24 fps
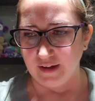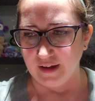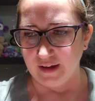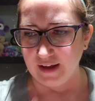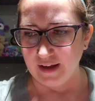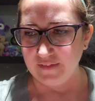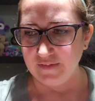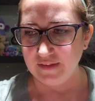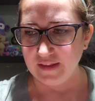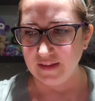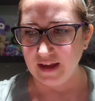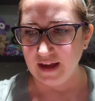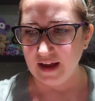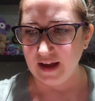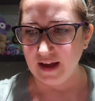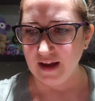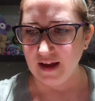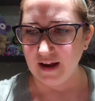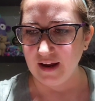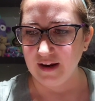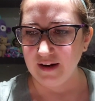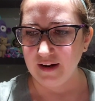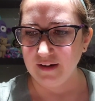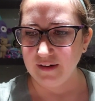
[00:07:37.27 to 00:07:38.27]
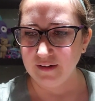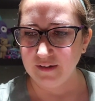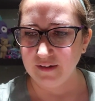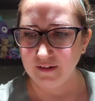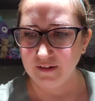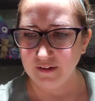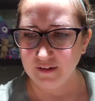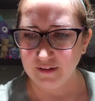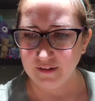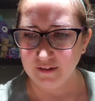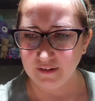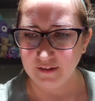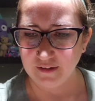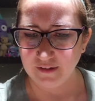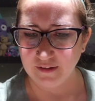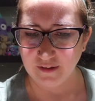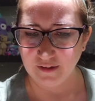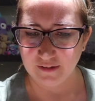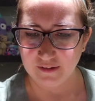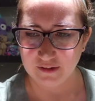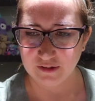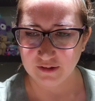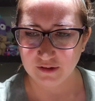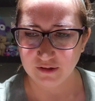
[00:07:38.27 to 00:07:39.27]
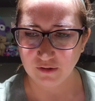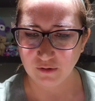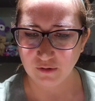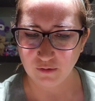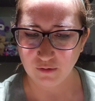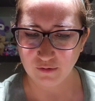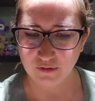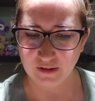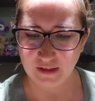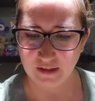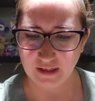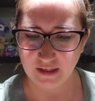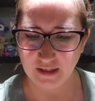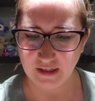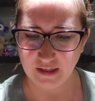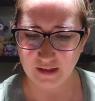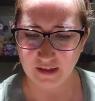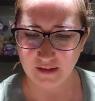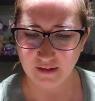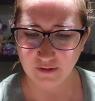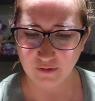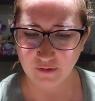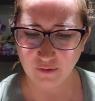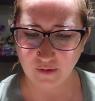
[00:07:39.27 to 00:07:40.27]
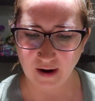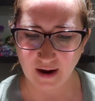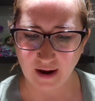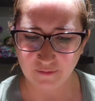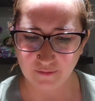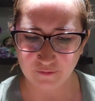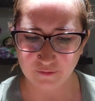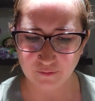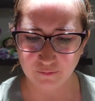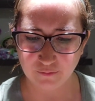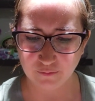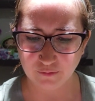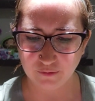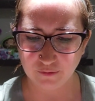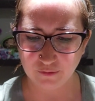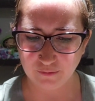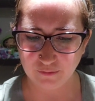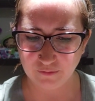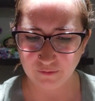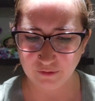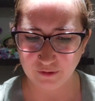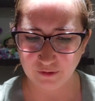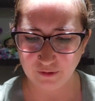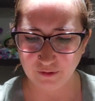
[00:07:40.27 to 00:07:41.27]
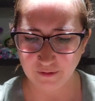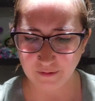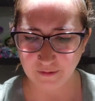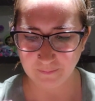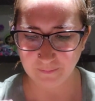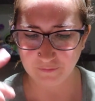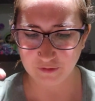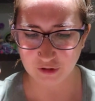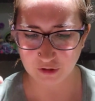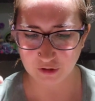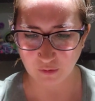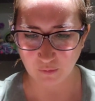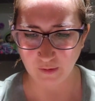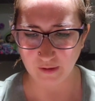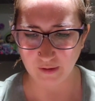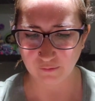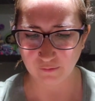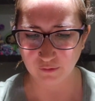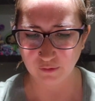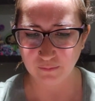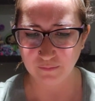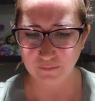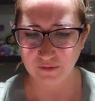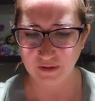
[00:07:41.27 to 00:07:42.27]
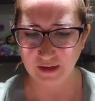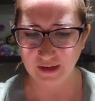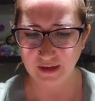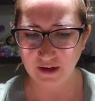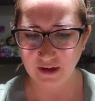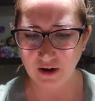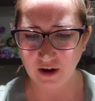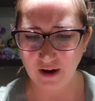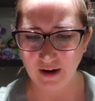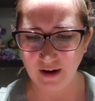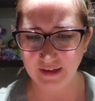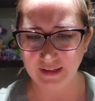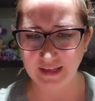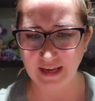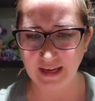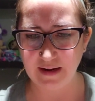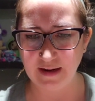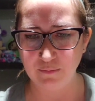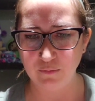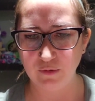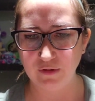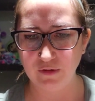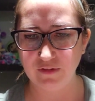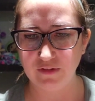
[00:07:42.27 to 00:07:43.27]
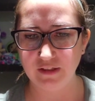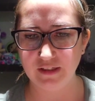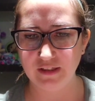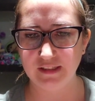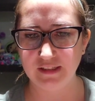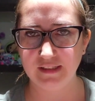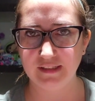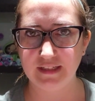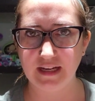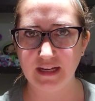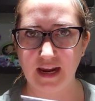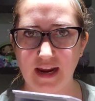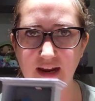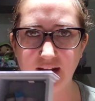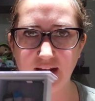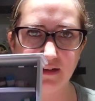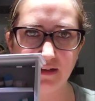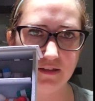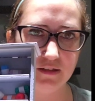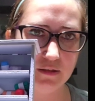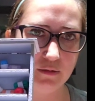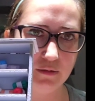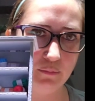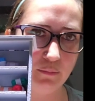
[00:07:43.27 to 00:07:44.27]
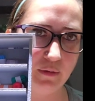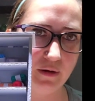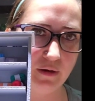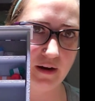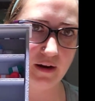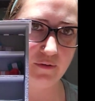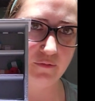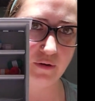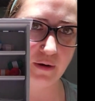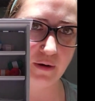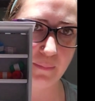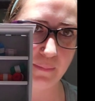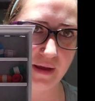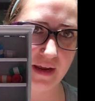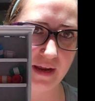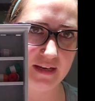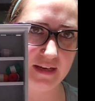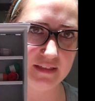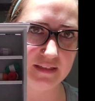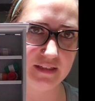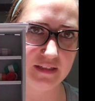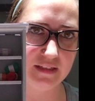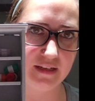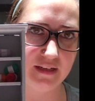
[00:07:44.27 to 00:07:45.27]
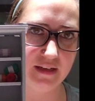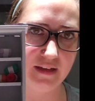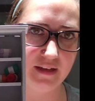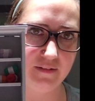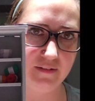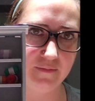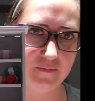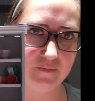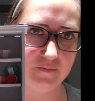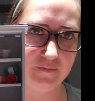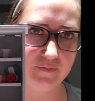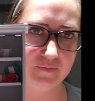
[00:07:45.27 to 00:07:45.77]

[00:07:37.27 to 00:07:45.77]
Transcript: And then, so the craft room, the sewing room that I got came with this stand, but I repainted it.